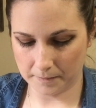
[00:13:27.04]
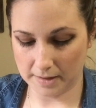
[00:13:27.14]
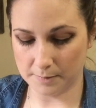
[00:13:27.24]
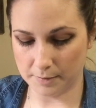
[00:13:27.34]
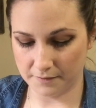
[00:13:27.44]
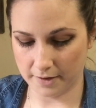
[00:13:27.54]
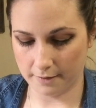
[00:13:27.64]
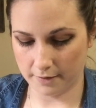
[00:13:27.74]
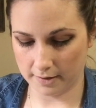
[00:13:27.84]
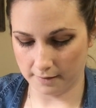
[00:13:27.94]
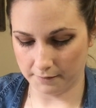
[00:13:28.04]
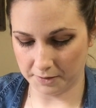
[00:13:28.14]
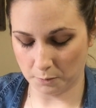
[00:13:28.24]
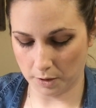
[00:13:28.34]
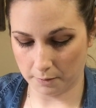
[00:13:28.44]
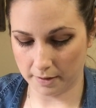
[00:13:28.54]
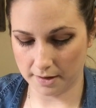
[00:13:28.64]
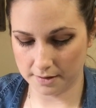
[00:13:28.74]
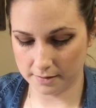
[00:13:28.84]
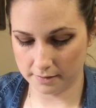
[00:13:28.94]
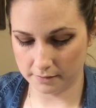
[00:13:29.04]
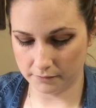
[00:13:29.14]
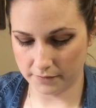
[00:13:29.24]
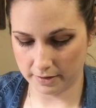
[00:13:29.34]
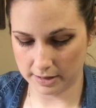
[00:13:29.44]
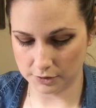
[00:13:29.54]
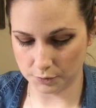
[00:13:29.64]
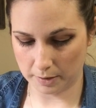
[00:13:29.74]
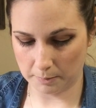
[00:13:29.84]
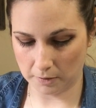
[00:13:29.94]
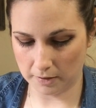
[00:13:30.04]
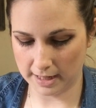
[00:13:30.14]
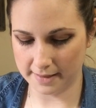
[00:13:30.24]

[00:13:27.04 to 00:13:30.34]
it's been very, very lovely to work with. Very enjoyable.